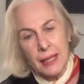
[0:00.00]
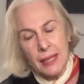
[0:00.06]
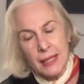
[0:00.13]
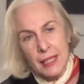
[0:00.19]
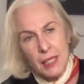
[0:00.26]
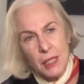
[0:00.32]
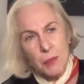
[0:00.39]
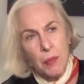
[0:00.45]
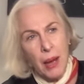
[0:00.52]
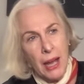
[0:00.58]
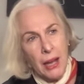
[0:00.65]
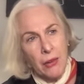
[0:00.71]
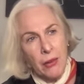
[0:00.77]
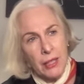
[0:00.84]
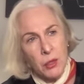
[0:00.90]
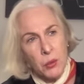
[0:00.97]

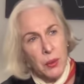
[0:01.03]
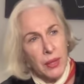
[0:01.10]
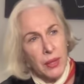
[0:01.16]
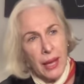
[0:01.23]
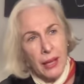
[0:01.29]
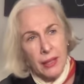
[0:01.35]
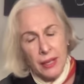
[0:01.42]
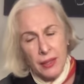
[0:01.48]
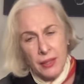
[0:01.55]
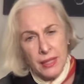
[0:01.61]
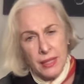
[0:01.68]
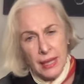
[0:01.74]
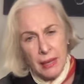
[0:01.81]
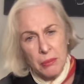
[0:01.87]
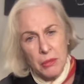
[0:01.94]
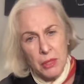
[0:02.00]
inspire us without at the
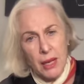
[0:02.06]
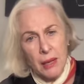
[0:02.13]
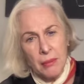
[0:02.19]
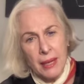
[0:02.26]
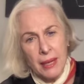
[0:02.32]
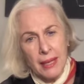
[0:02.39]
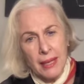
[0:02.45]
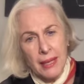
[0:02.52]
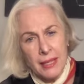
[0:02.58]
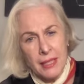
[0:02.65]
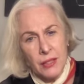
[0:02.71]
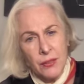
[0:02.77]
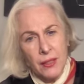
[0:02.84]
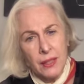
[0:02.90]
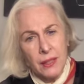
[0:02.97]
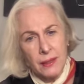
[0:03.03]
same time making us
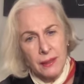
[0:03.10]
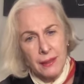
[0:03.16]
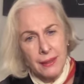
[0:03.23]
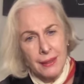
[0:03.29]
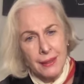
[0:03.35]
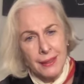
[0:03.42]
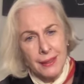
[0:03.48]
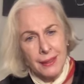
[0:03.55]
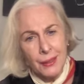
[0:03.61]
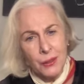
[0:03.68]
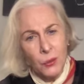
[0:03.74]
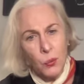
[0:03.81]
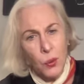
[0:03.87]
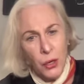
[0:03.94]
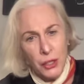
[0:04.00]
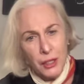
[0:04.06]
feel
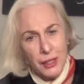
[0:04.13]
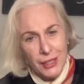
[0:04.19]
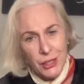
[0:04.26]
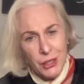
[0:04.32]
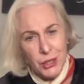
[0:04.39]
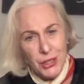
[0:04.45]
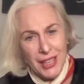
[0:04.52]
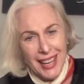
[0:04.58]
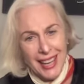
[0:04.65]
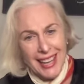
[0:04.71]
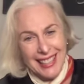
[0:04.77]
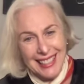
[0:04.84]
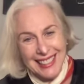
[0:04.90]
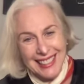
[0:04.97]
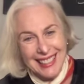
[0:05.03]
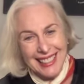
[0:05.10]
worthless
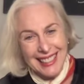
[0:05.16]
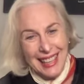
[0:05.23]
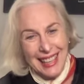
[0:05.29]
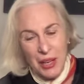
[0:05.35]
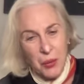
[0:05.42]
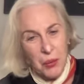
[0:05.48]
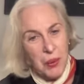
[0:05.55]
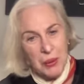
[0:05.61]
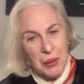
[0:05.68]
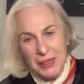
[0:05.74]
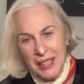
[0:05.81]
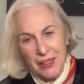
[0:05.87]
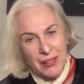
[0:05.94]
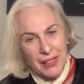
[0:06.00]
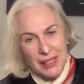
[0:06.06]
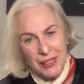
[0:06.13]
and like we will
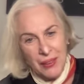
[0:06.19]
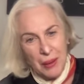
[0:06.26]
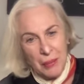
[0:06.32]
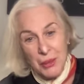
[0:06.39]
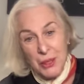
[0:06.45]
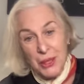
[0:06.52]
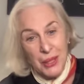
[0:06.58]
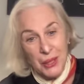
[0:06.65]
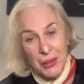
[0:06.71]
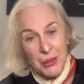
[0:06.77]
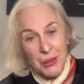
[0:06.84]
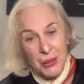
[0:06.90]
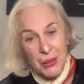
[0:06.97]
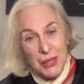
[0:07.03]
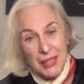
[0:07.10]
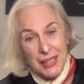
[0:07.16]
never live up to
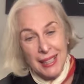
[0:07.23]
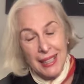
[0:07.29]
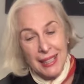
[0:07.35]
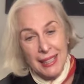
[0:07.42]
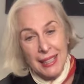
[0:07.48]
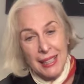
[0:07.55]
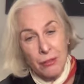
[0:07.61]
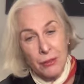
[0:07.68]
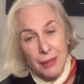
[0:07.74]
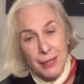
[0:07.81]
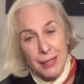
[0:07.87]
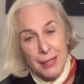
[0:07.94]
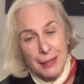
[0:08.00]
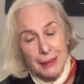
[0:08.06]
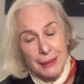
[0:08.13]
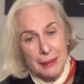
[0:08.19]
those
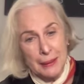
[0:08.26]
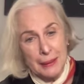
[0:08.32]
levels?